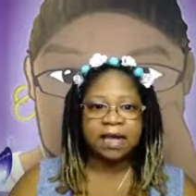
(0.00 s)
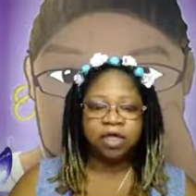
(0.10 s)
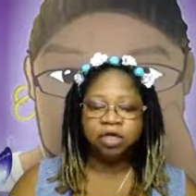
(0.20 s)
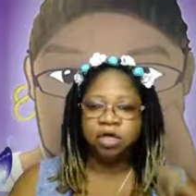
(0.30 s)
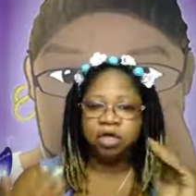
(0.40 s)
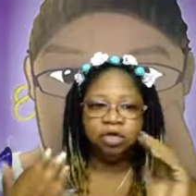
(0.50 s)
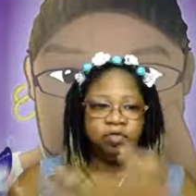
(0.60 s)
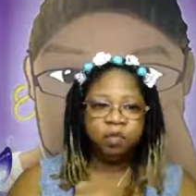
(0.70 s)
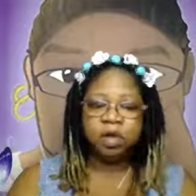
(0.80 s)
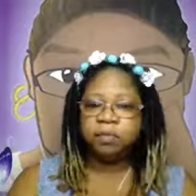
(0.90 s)
and
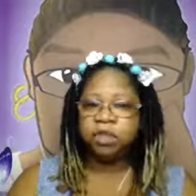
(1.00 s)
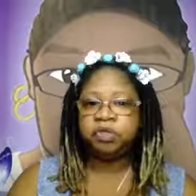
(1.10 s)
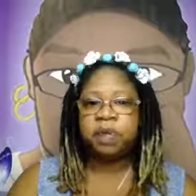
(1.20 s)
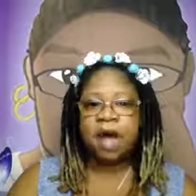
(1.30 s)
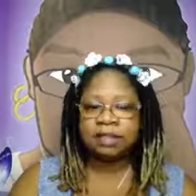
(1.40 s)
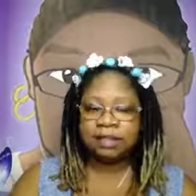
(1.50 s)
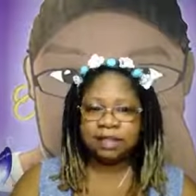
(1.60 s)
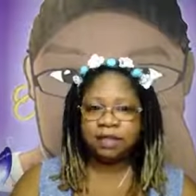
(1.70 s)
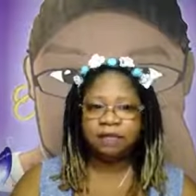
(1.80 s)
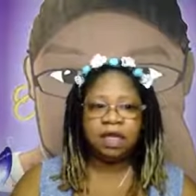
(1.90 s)
you want to push
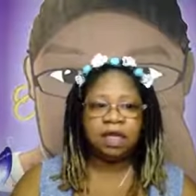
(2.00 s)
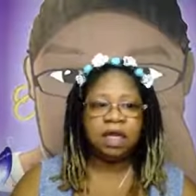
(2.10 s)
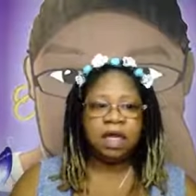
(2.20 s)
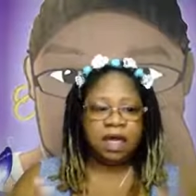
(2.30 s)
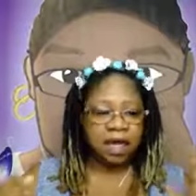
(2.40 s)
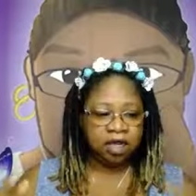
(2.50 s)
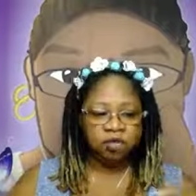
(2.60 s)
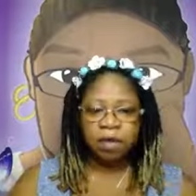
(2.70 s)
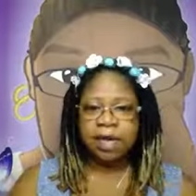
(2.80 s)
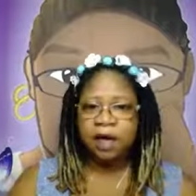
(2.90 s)
positivity and
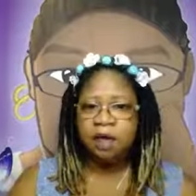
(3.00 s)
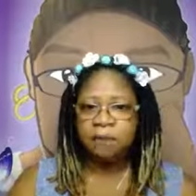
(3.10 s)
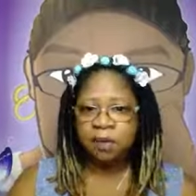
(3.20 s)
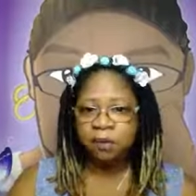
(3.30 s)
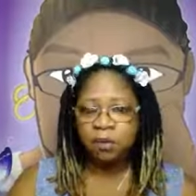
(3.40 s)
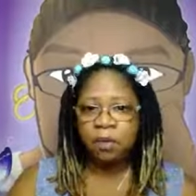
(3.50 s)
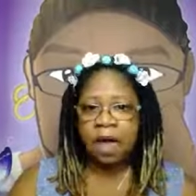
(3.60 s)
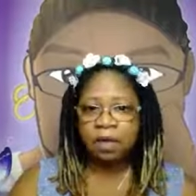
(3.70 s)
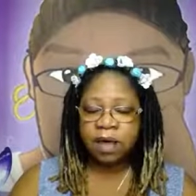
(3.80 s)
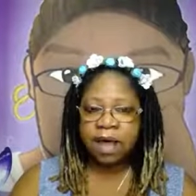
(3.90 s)
you want to help people
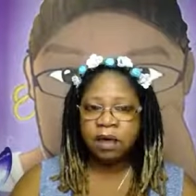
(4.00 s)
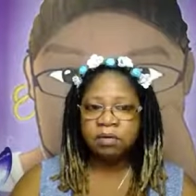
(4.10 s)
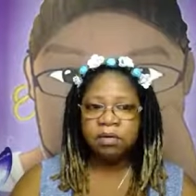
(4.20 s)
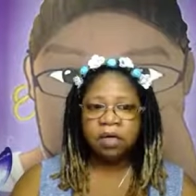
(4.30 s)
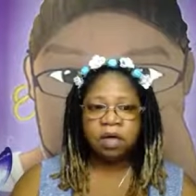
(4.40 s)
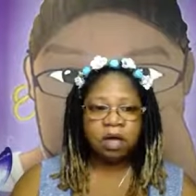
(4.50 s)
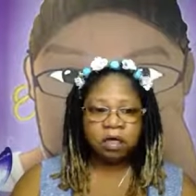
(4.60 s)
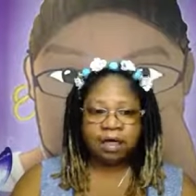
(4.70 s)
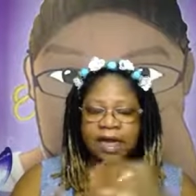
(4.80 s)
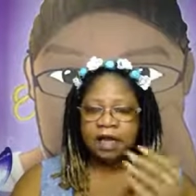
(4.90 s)
wallow out or
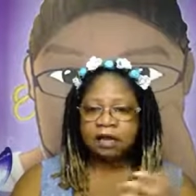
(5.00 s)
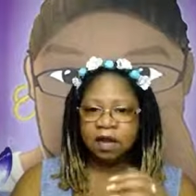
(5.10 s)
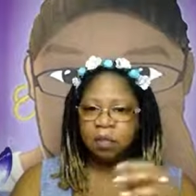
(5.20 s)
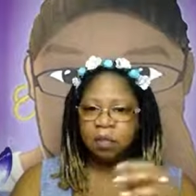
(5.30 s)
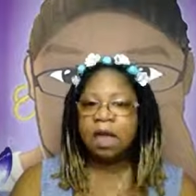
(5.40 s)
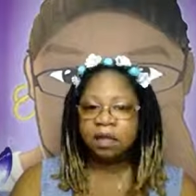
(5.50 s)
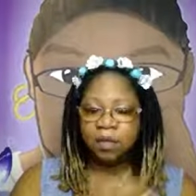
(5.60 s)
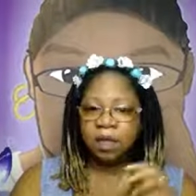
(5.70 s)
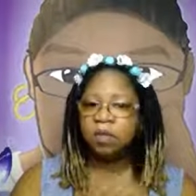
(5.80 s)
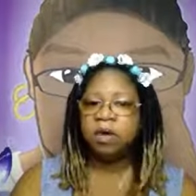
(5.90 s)
get out of their
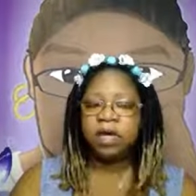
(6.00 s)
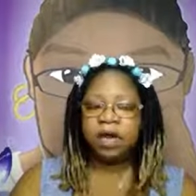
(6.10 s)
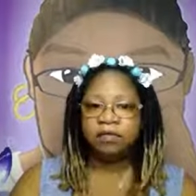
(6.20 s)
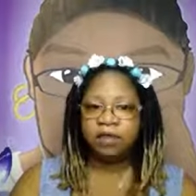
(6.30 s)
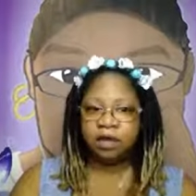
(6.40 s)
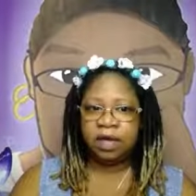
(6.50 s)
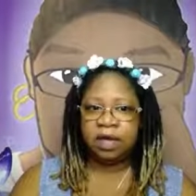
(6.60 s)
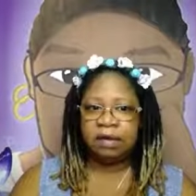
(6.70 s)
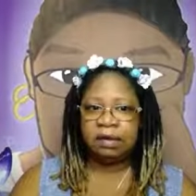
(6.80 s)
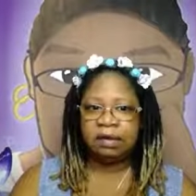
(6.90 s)
wallowing in whatever they're
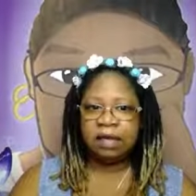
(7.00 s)
in,